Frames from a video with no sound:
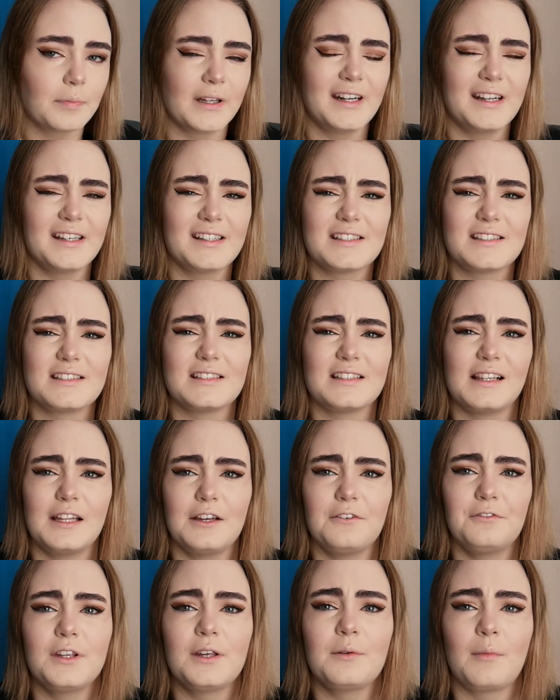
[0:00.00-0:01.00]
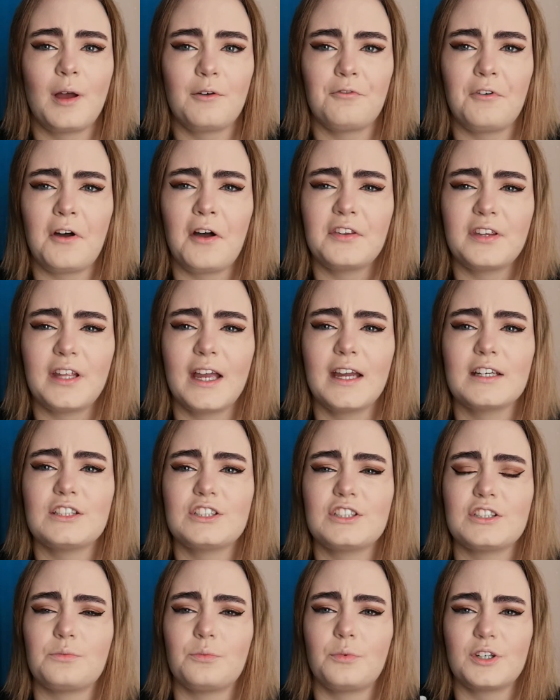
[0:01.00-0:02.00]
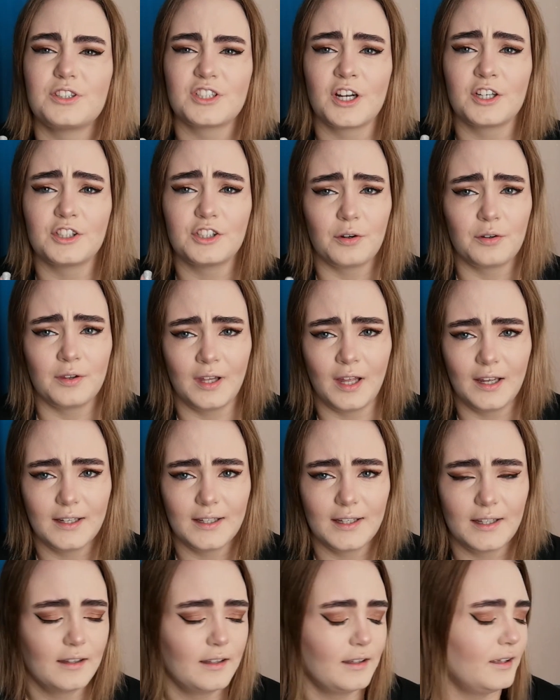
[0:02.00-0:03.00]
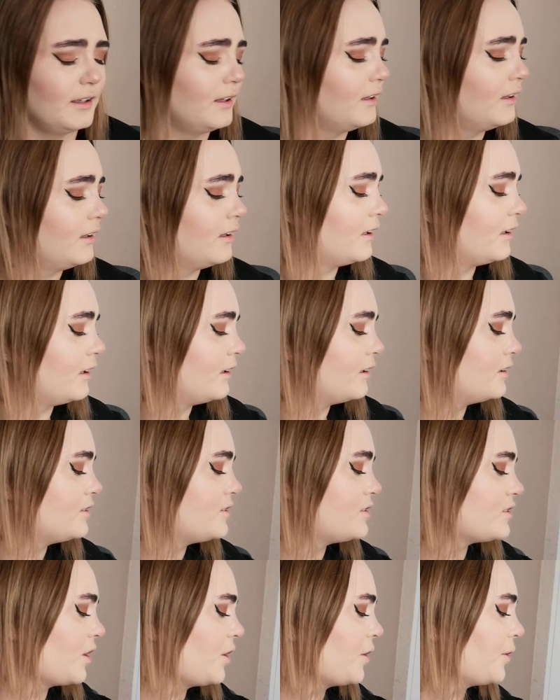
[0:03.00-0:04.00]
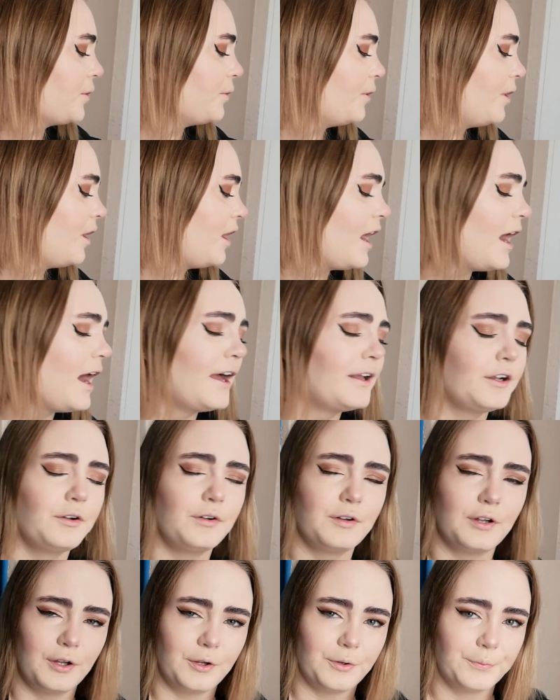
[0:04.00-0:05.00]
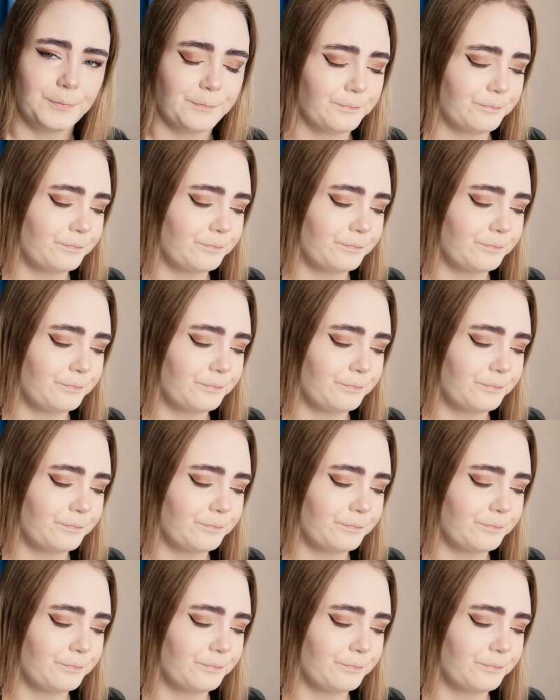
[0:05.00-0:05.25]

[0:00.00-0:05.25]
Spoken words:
but it's lifting my foundation, which I don't like. So, I don't know.